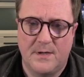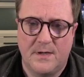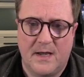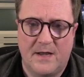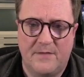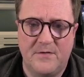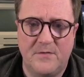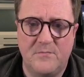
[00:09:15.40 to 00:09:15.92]

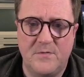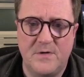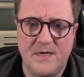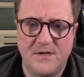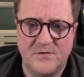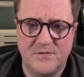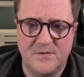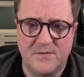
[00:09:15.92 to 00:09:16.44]
I think we
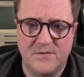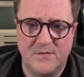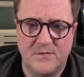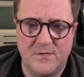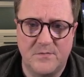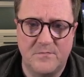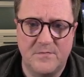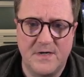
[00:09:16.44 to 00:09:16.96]
need, you
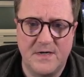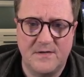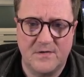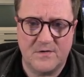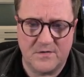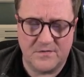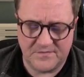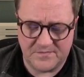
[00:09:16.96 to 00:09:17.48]
know, we need the
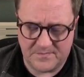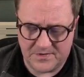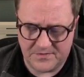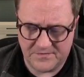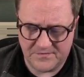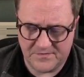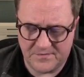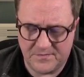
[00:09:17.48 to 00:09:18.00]
customer.
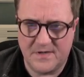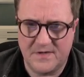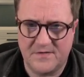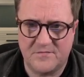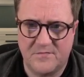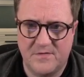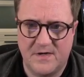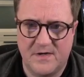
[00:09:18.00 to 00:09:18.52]
So let's
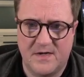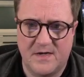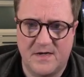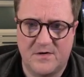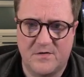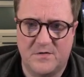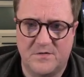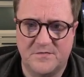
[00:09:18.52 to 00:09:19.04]
create a
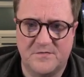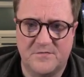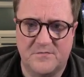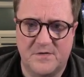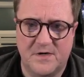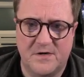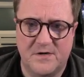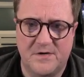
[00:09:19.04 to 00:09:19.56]
cost
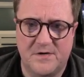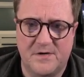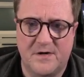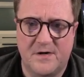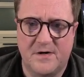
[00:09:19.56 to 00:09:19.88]
rec here.